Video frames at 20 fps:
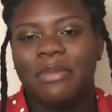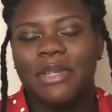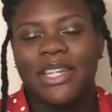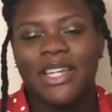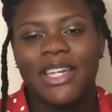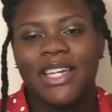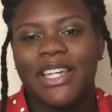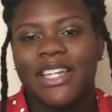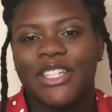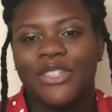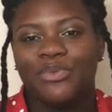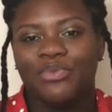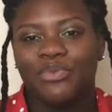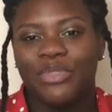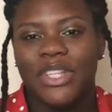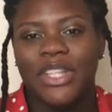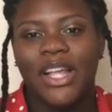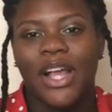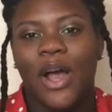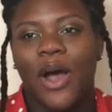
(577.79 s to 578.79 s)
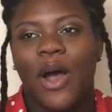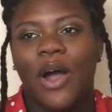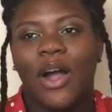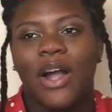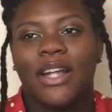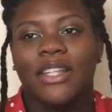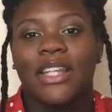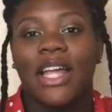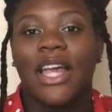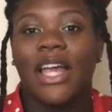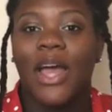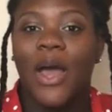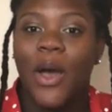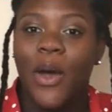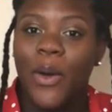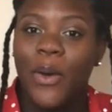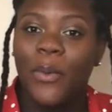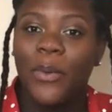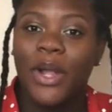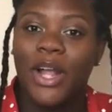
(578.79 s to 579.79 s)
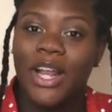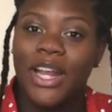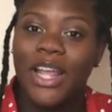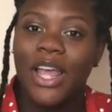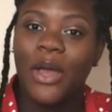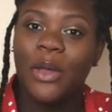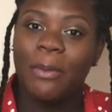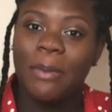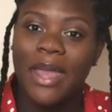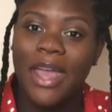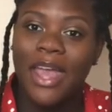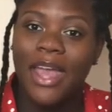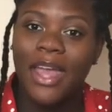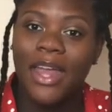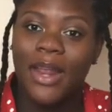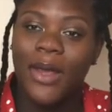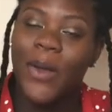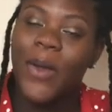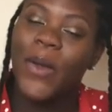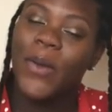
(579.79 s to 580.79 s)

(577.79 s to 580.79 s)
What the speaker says: But it's really hard, like, oh, we're gonna go to bed,